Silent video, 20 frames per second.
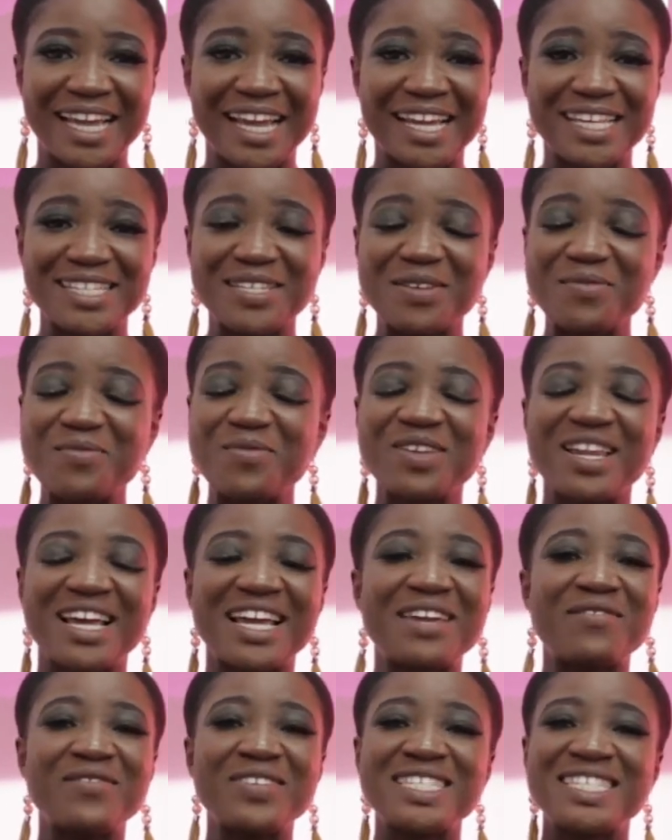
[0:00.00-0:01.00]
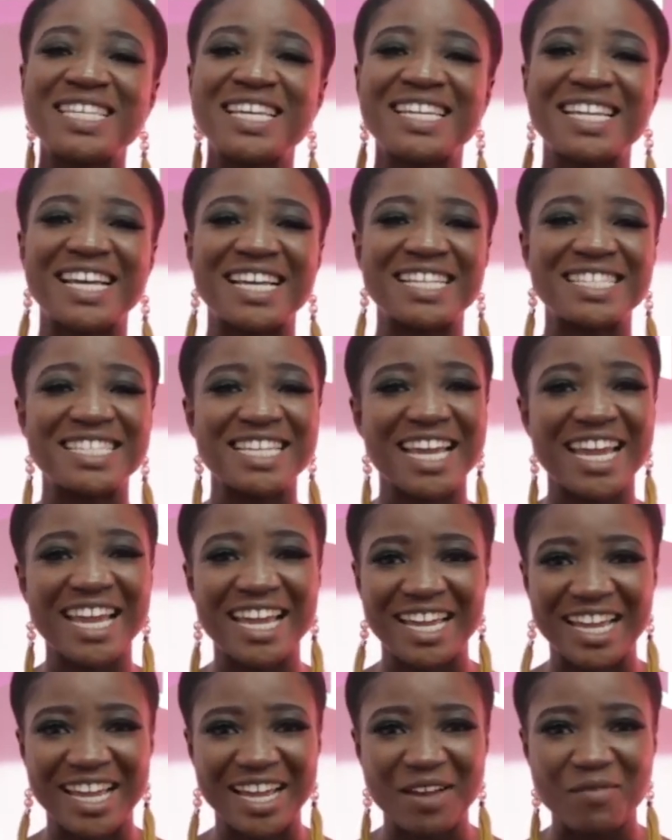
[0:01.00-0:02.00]
And some people are even saying that,
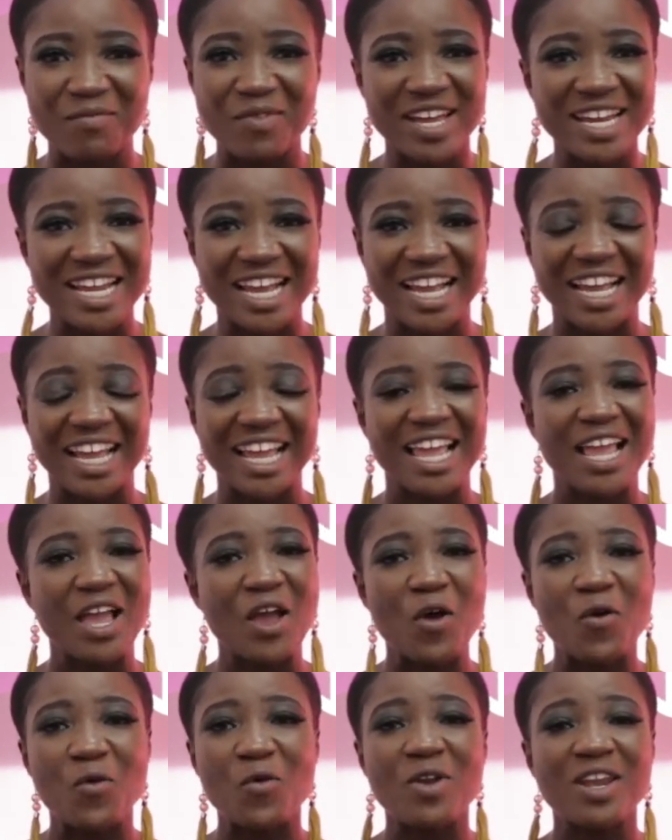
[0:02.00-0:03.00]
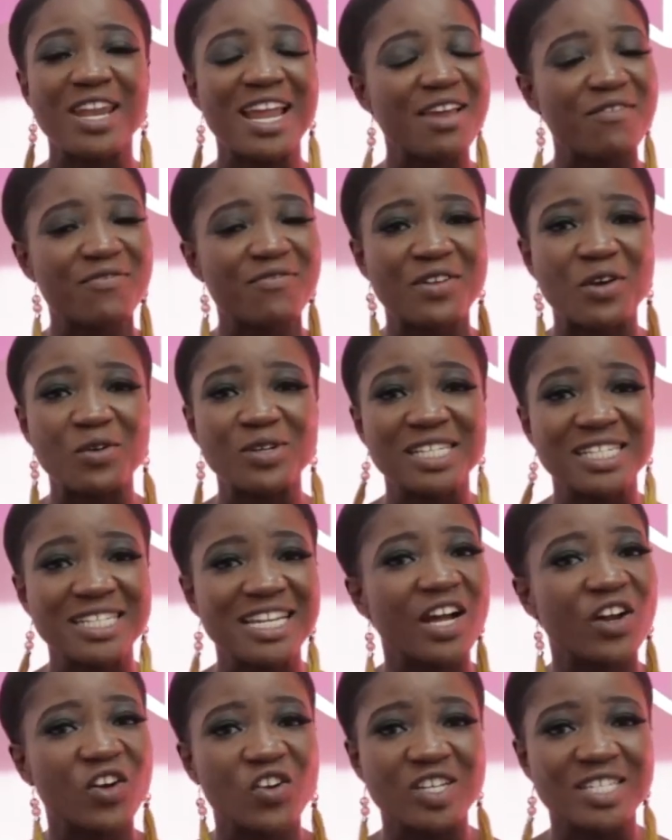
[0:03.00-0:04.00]
hey, brother, well, life now, did
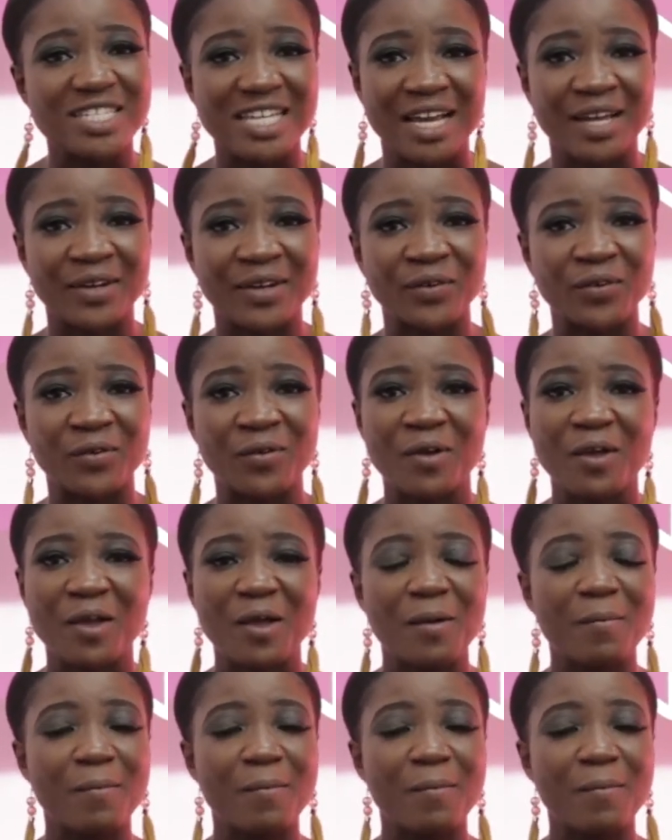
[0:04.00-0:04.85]
you go to know?